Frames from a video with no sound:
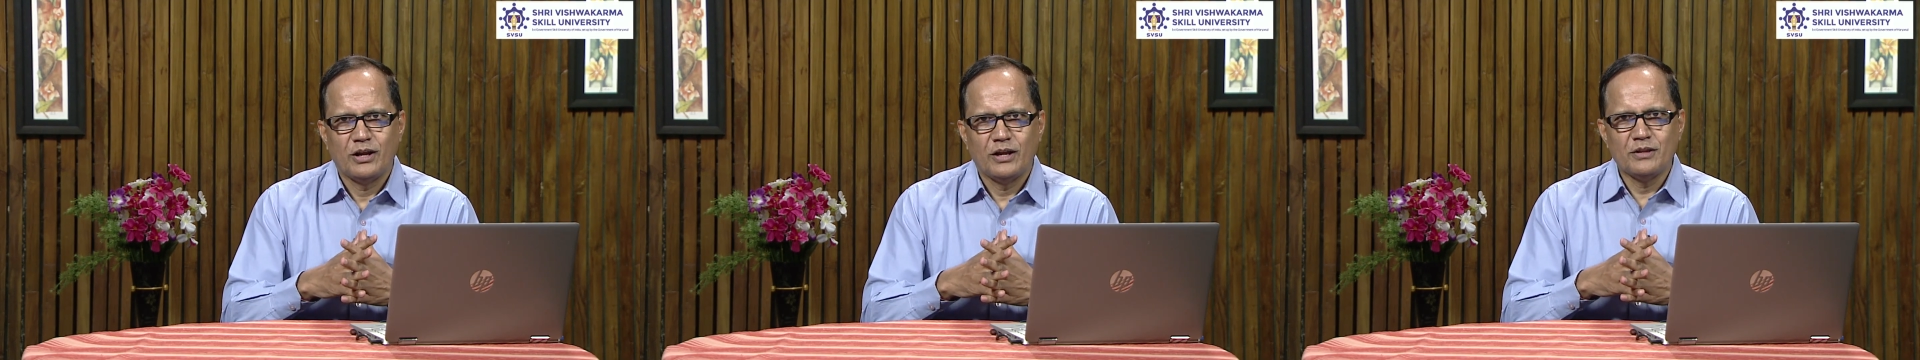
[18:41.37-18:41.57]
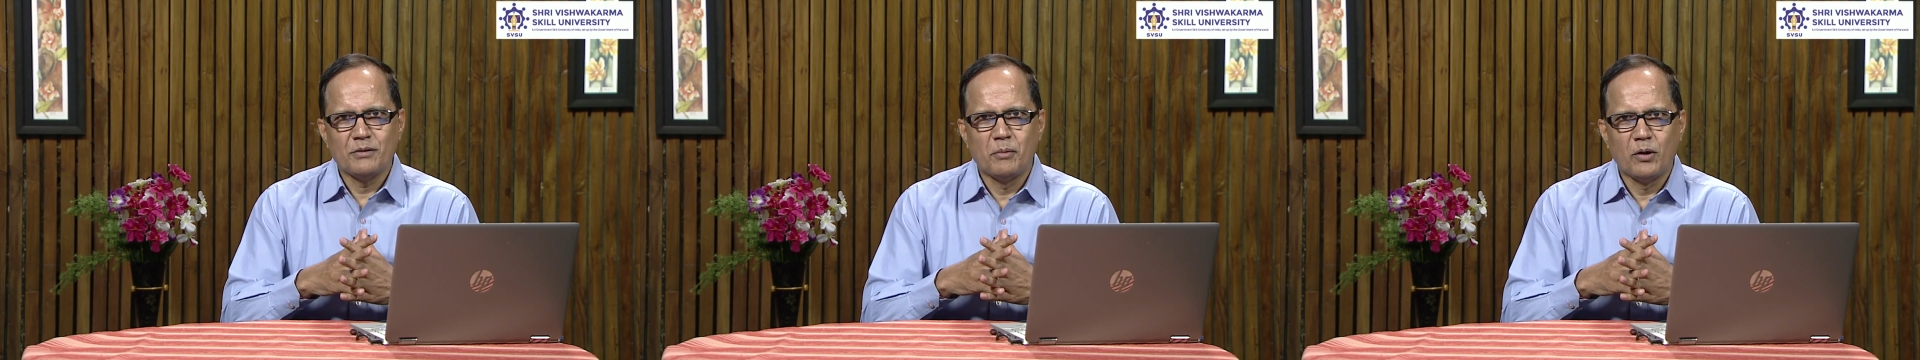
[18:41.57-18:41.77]

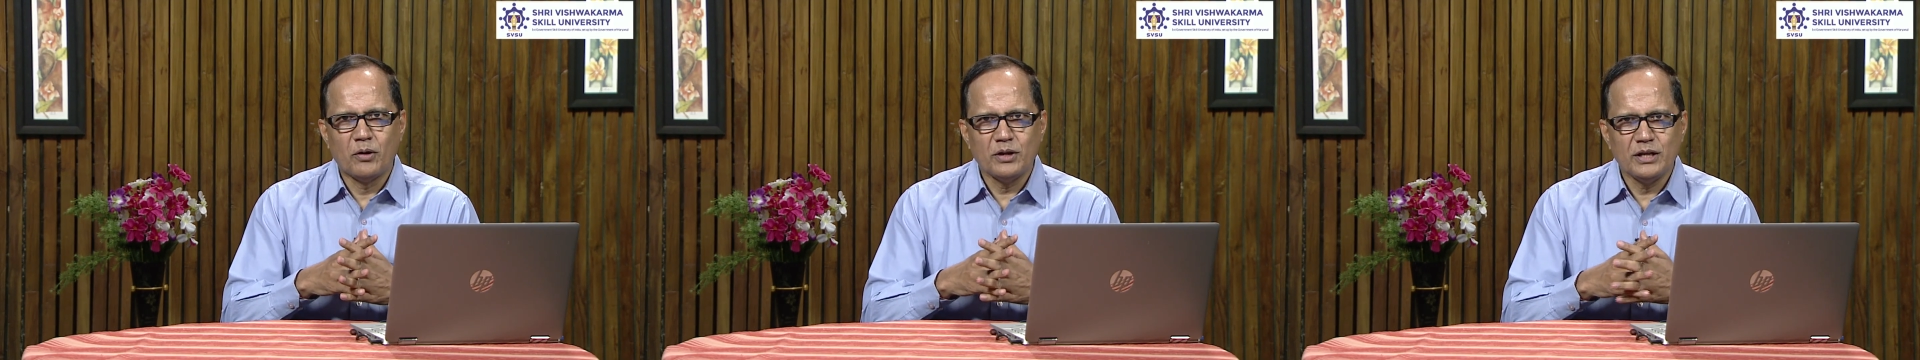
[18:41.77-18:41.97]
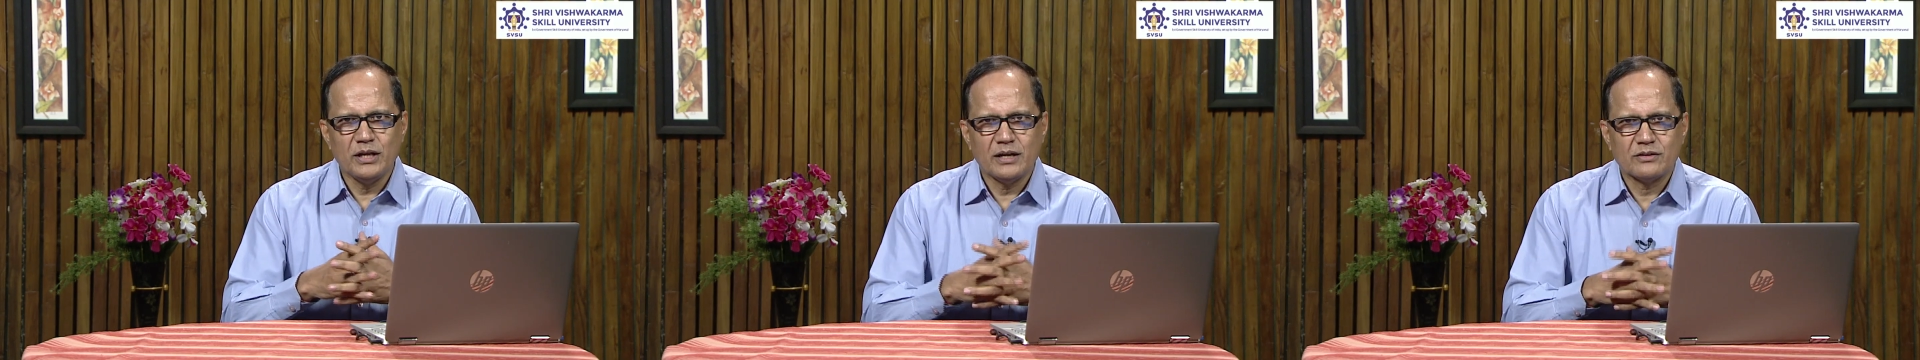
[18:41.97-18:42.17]
In the
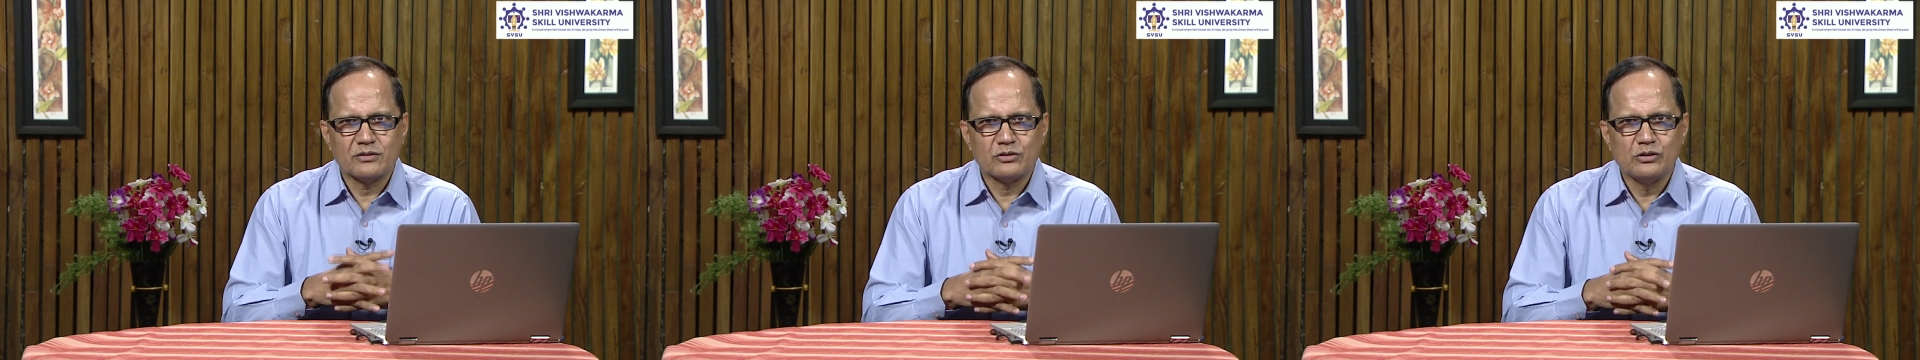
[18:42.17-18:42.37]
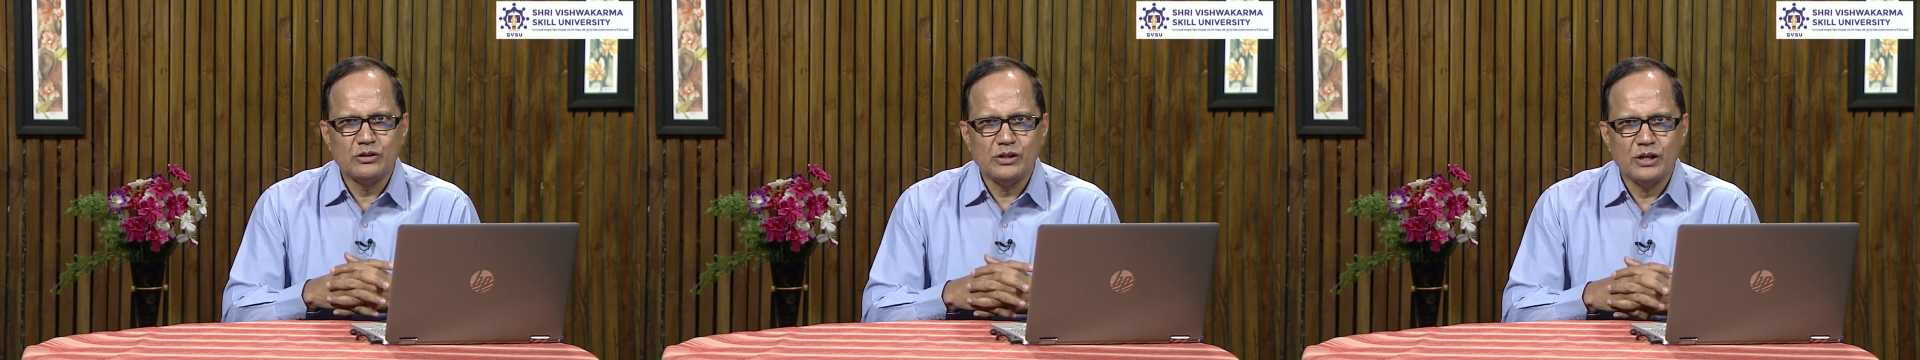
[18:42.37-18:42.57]
morning at
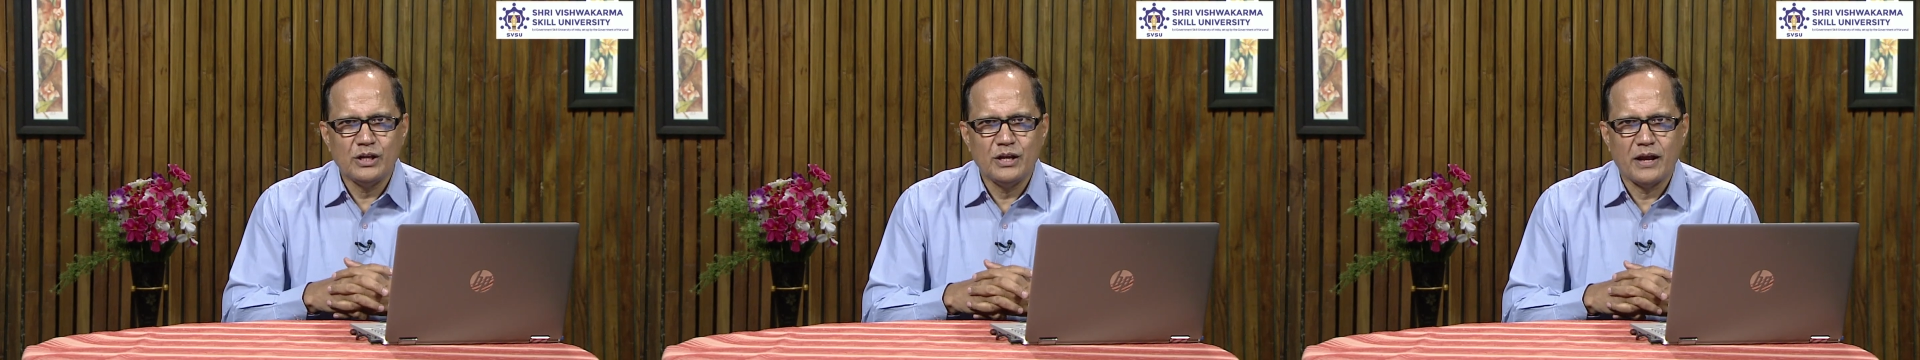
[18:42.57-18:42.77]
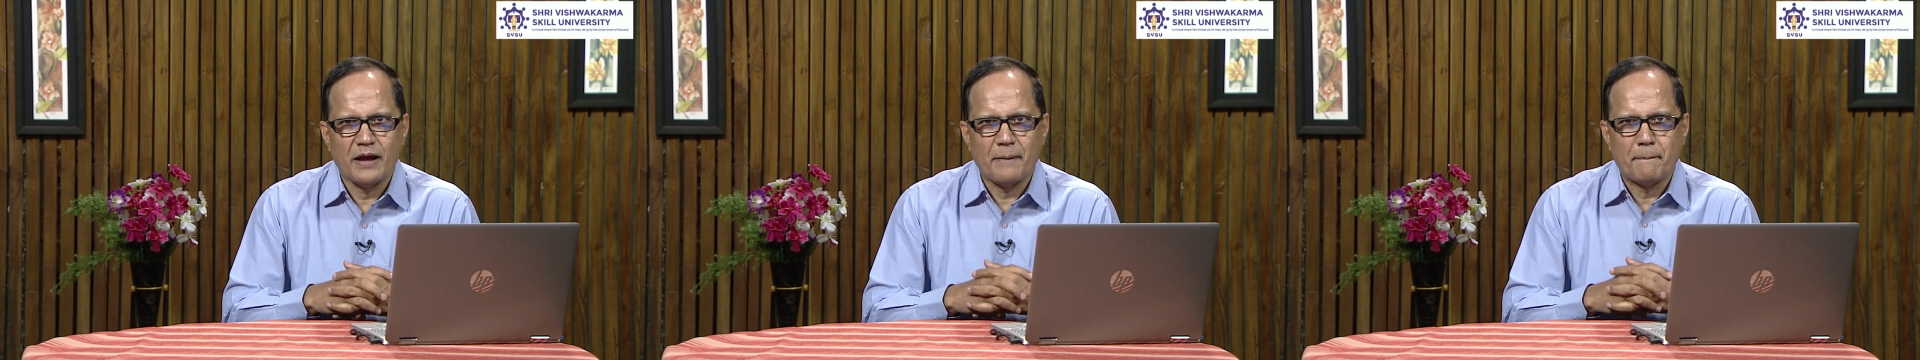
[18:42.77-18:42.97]
3
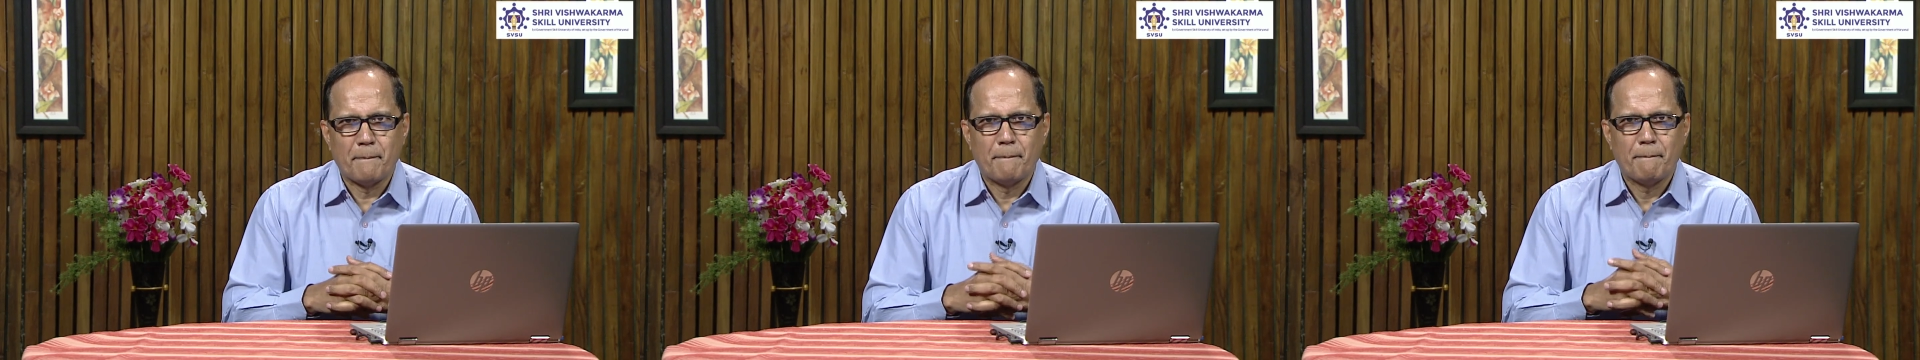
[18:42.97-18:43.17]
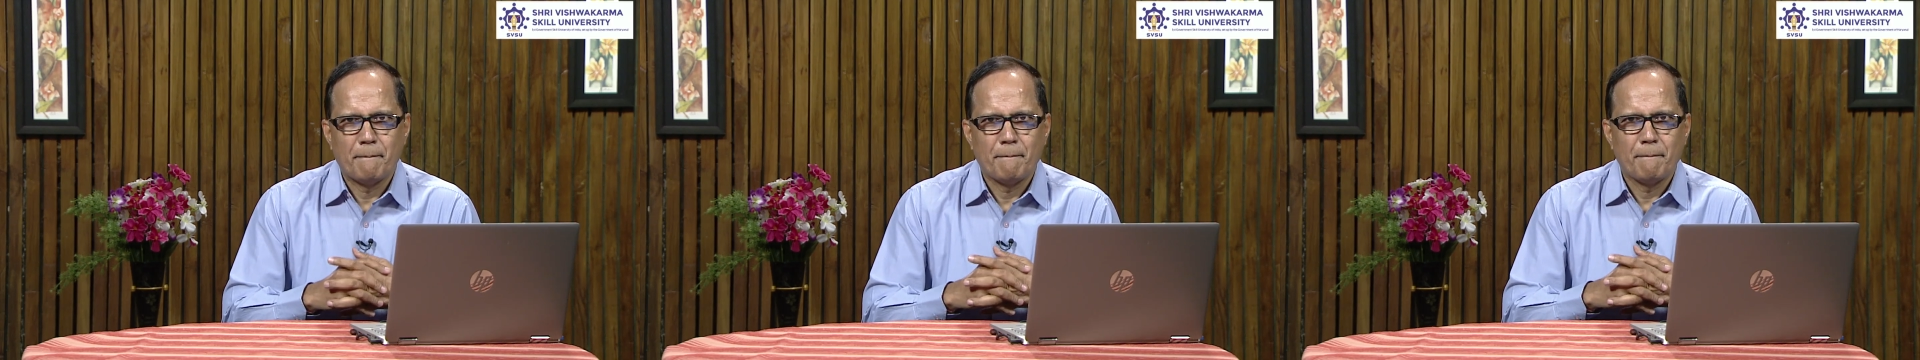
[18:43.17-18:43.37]
a.m.